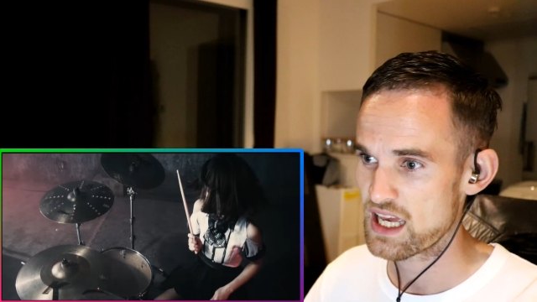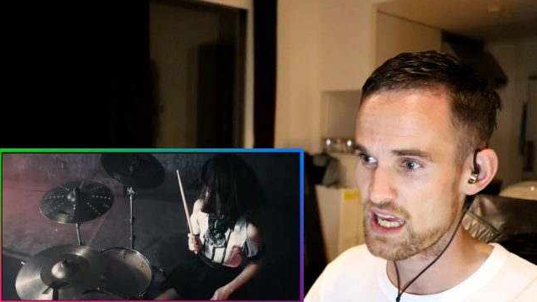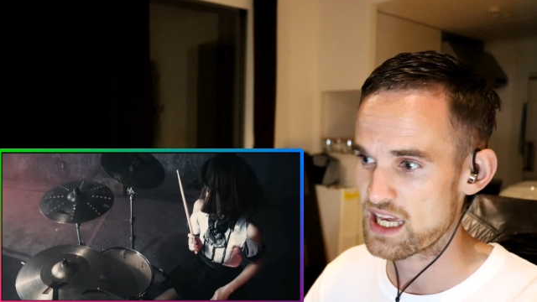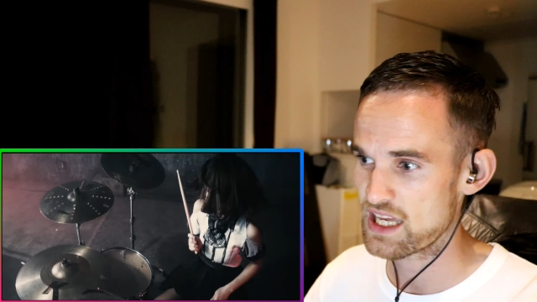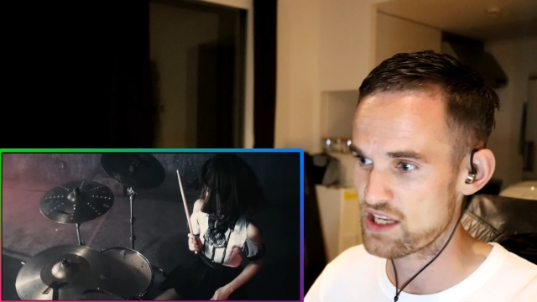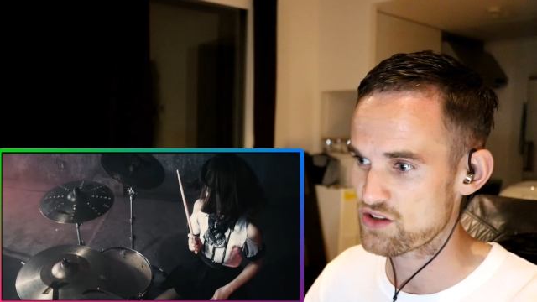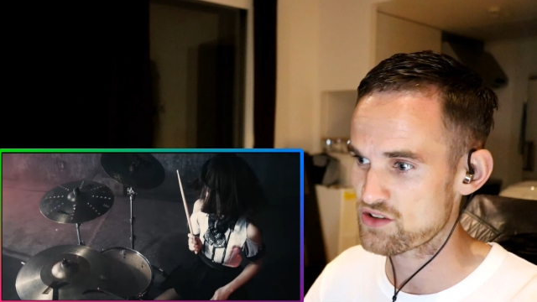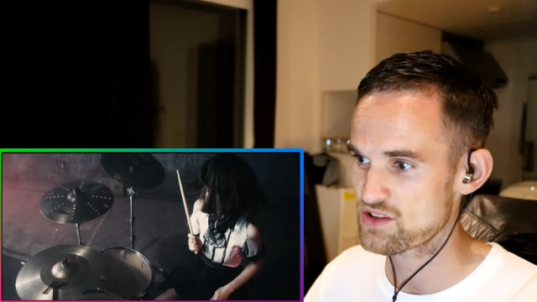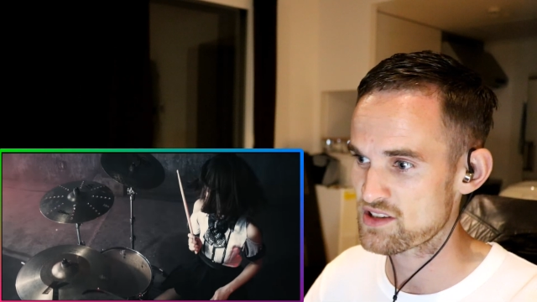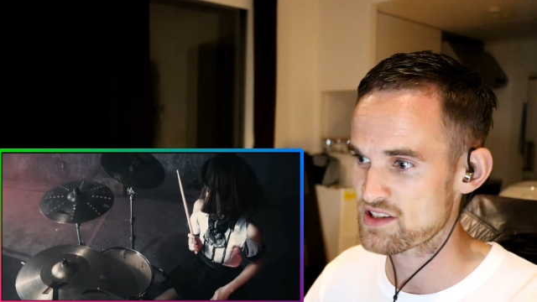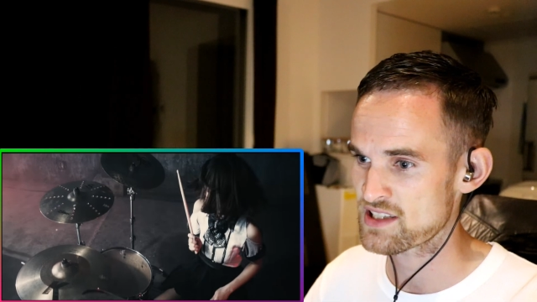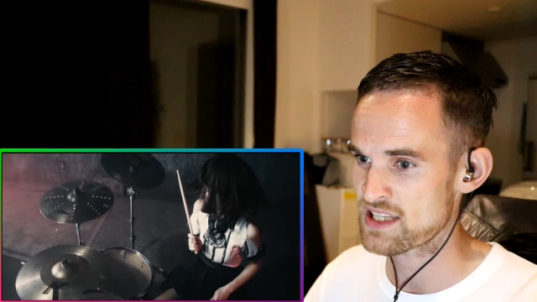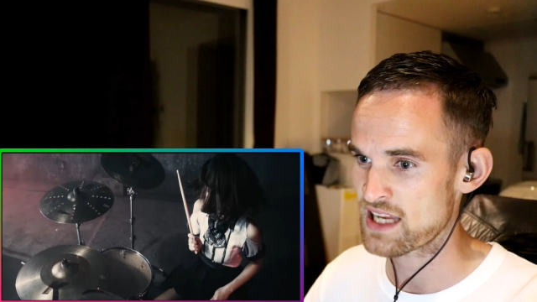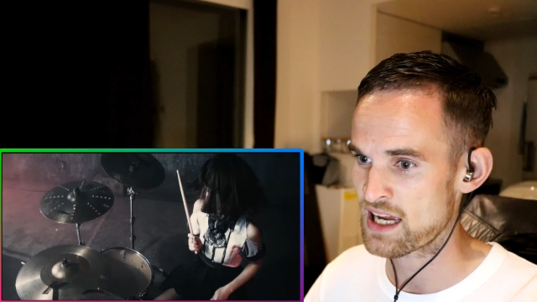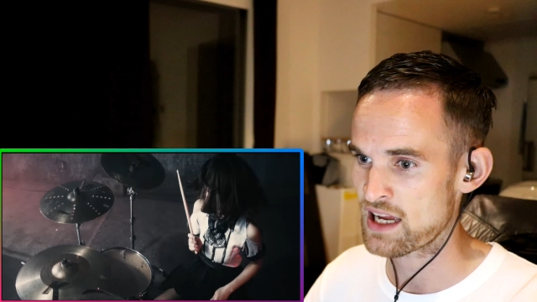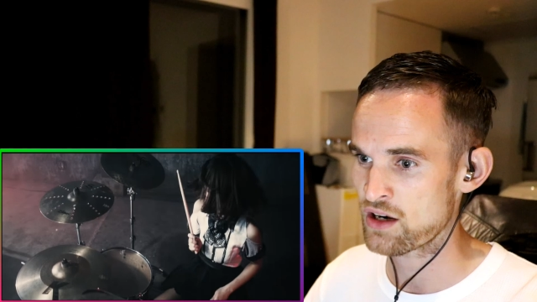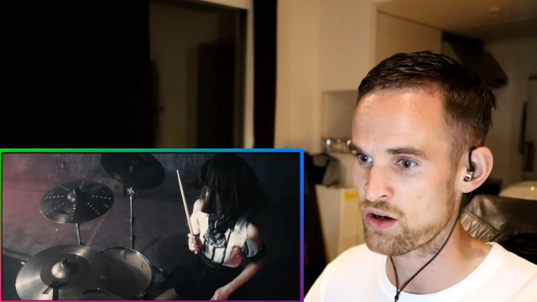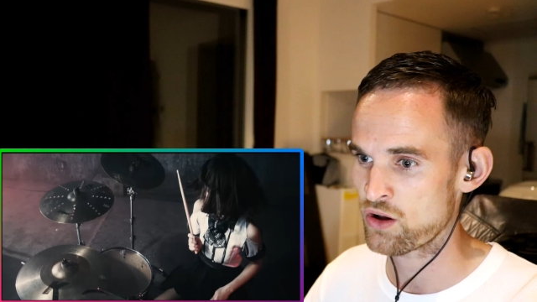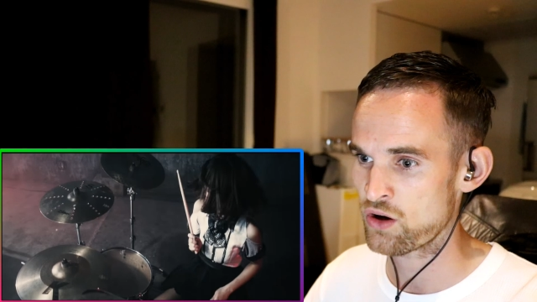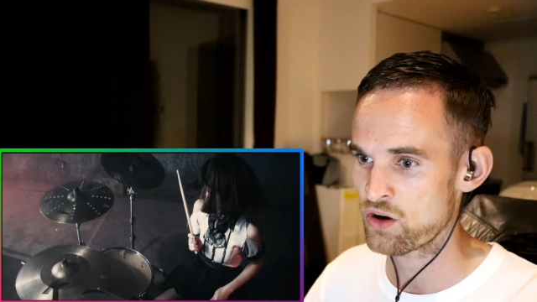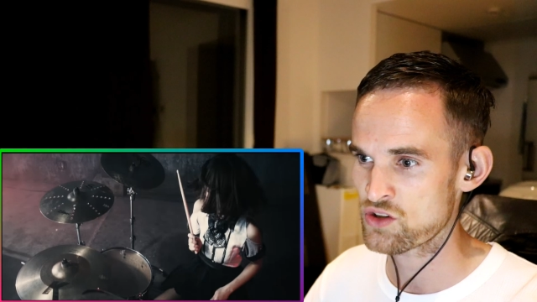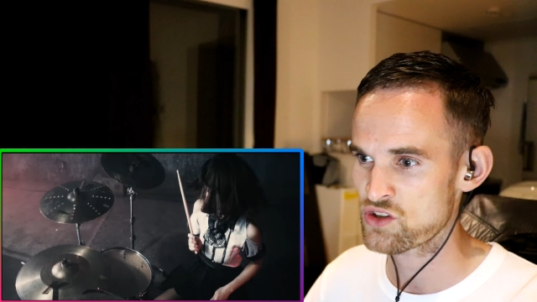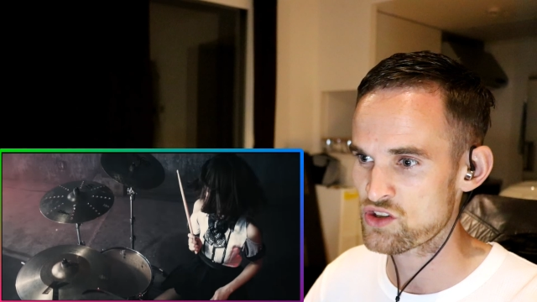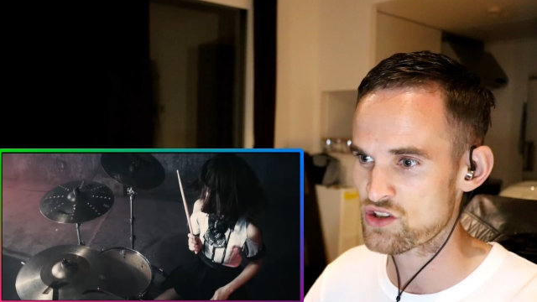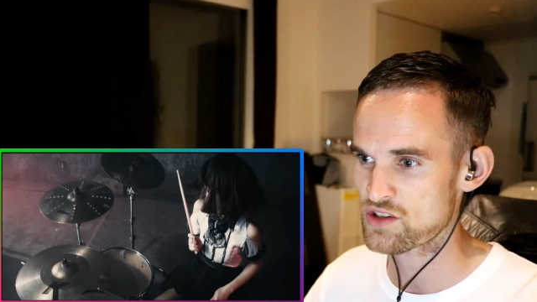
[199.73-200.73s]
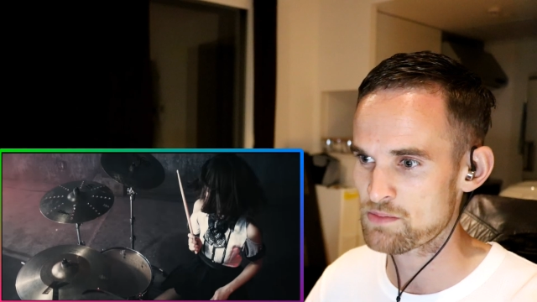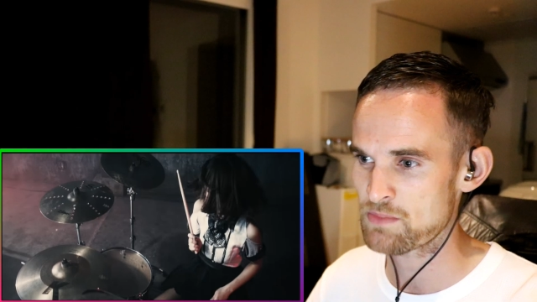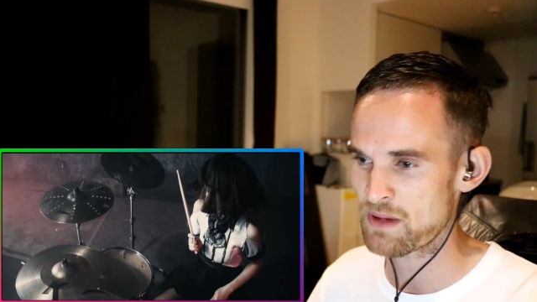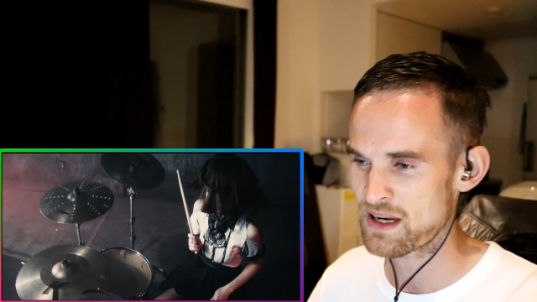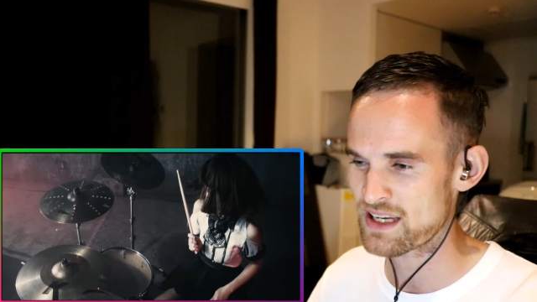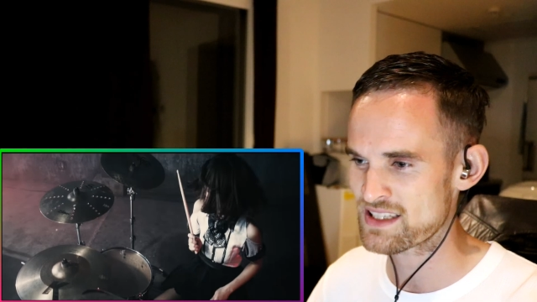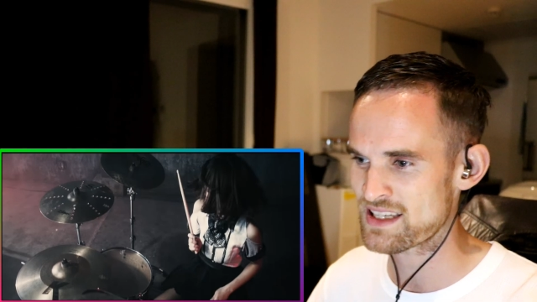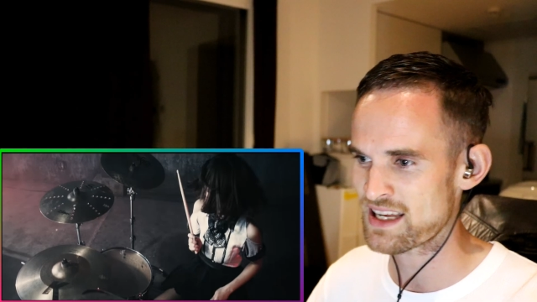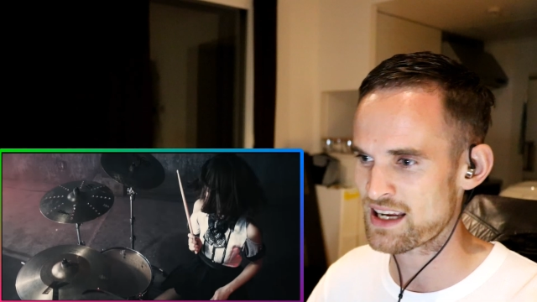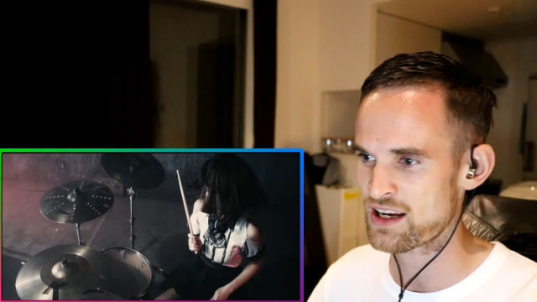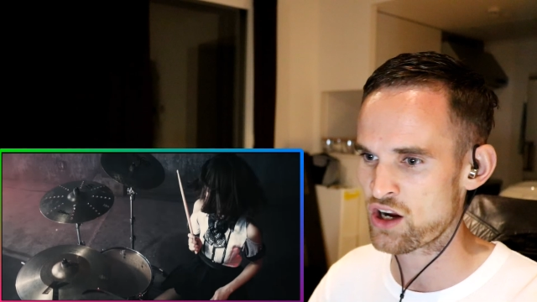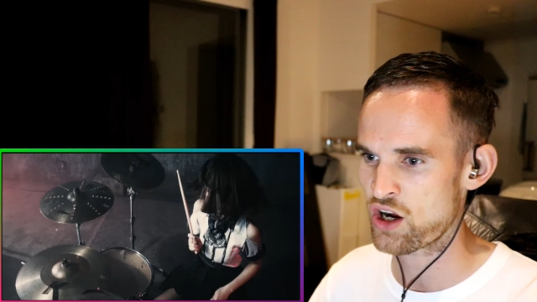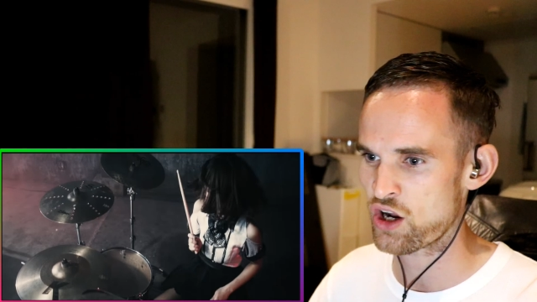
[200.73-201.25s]
He uses that a lot. just
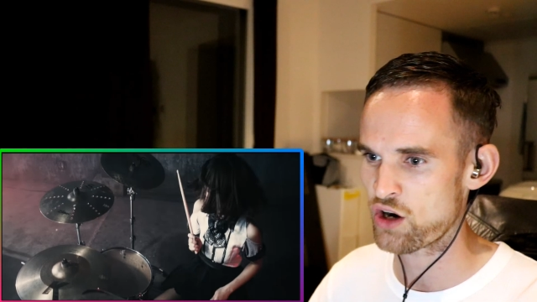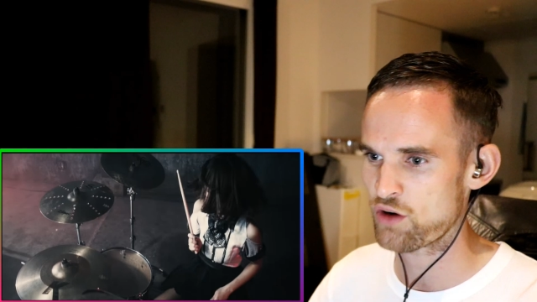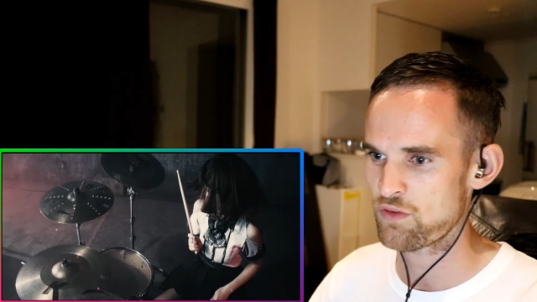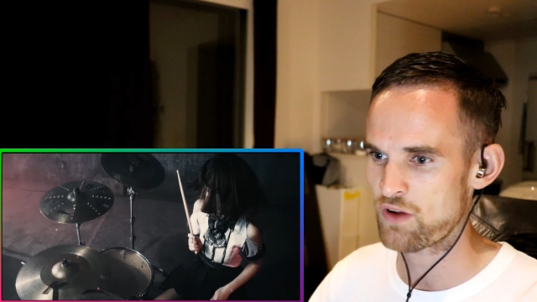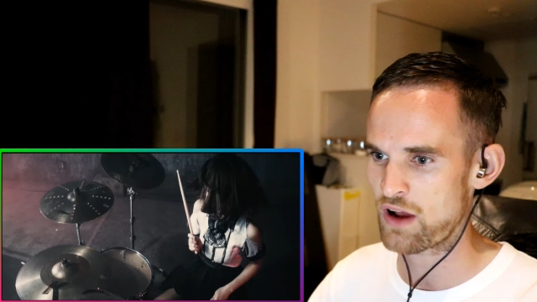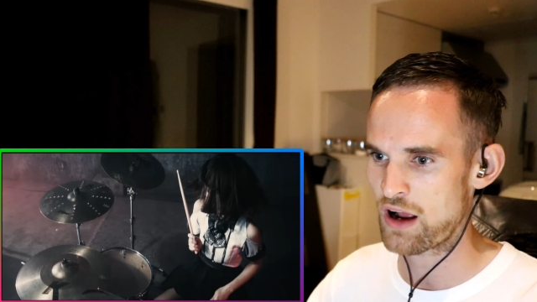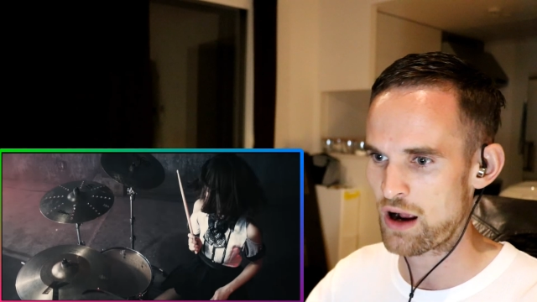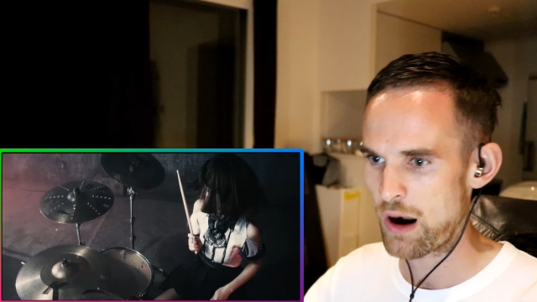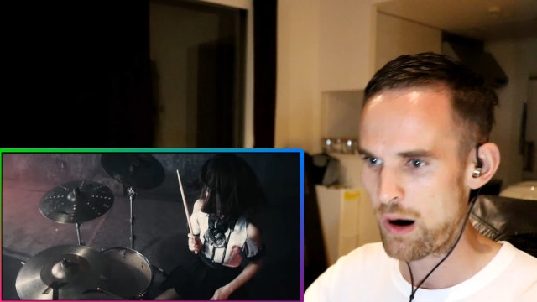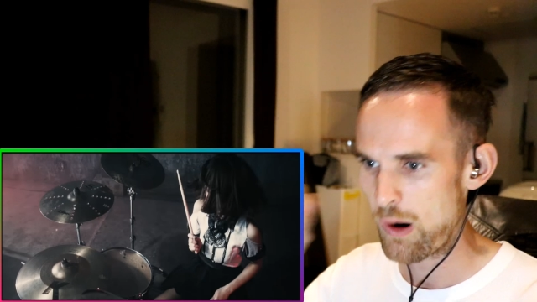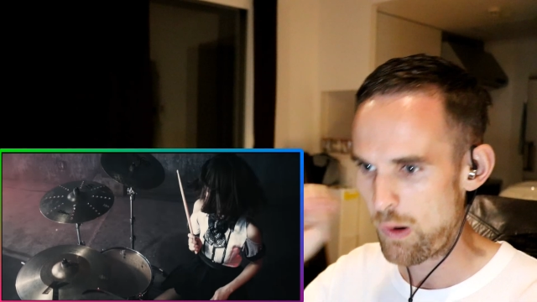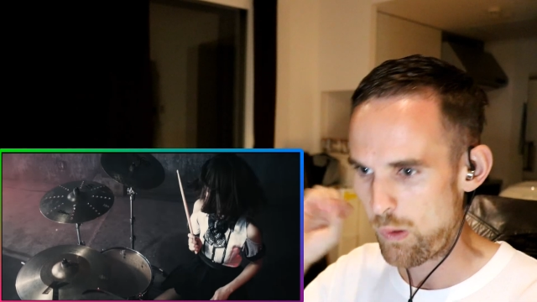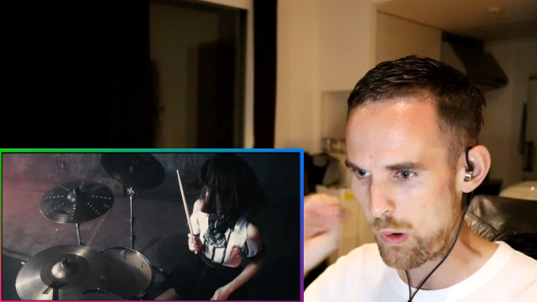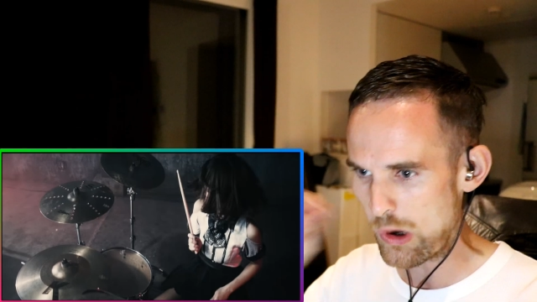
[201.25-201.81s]
makes that kind of like